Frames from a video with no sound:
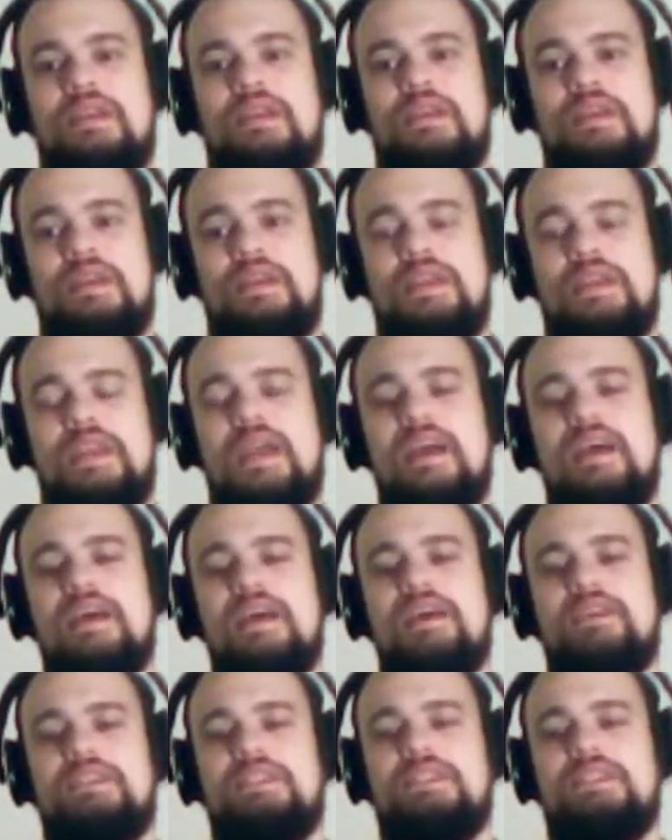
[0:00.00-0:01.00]

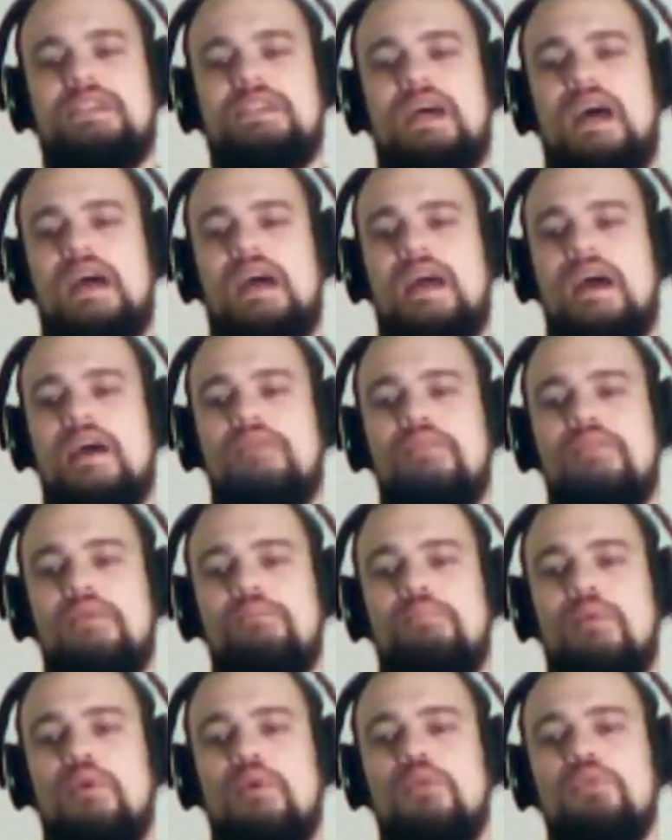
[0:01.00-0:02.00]
Yes, I have a
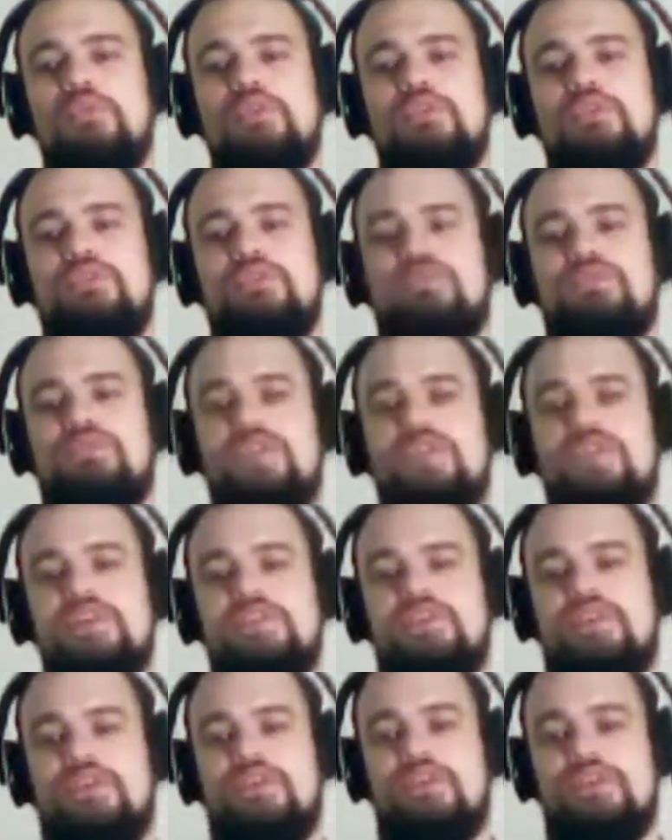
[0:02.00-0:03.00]
bonus
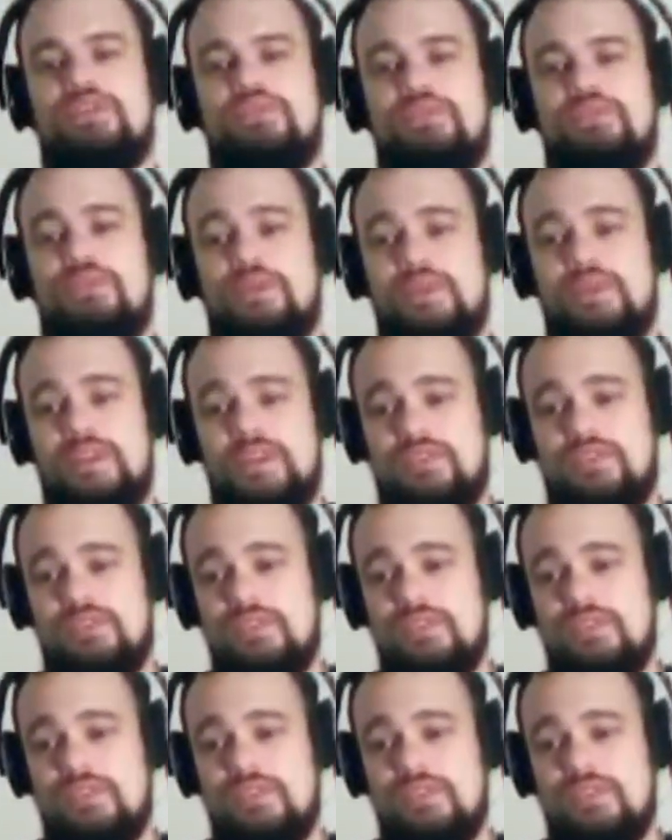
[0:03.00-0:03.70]
feature for this.